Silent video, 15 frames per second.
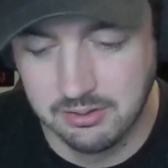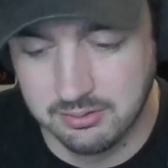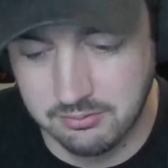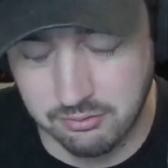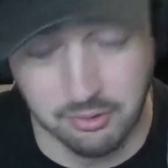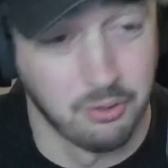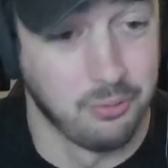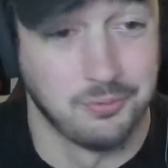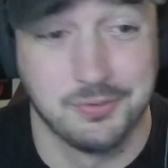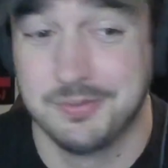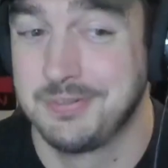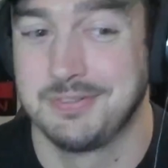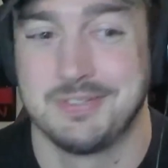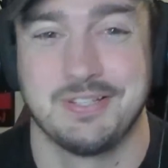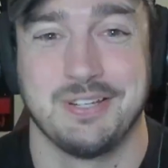so
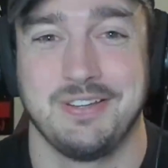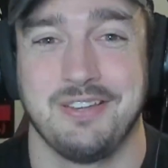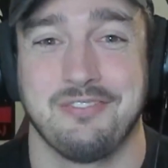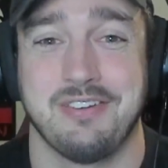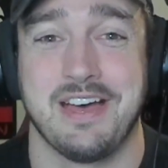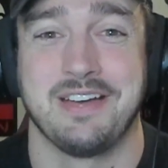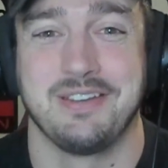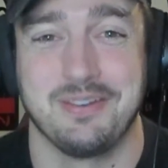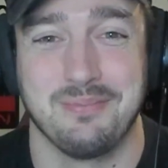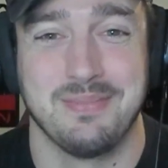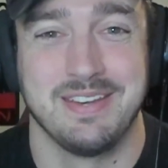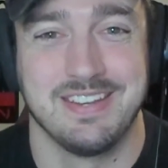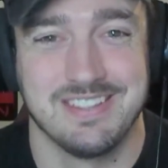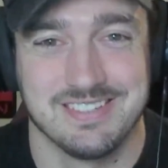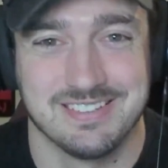clearly the value to
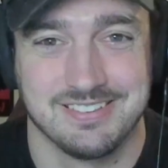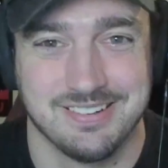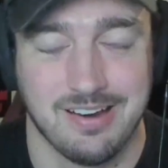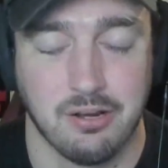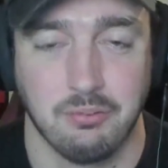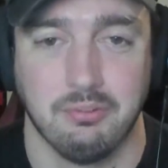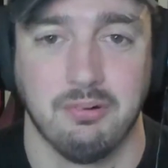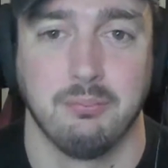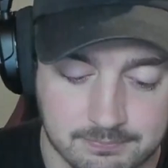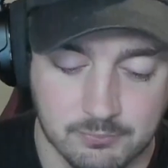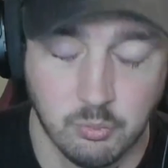me is incredible.